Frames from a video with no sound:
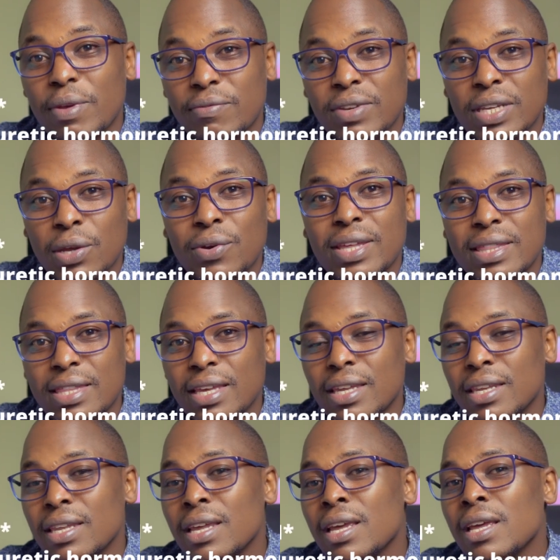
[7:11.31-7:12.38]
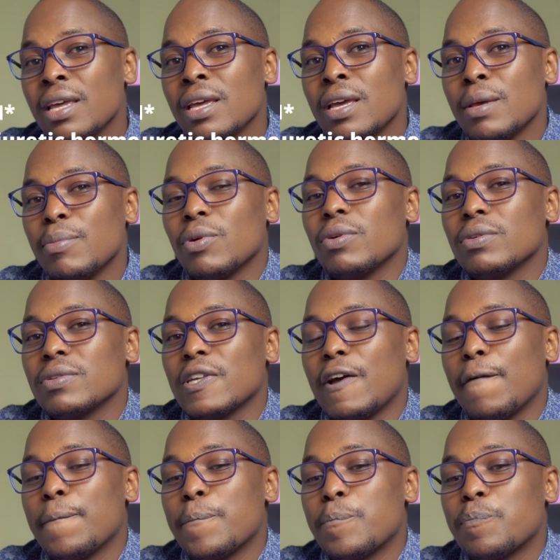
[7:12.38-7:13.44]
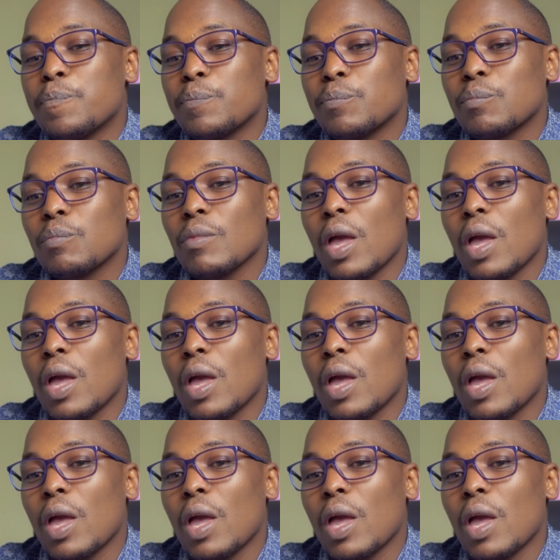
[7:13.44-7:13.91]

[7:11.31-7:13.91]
every now and then. Because when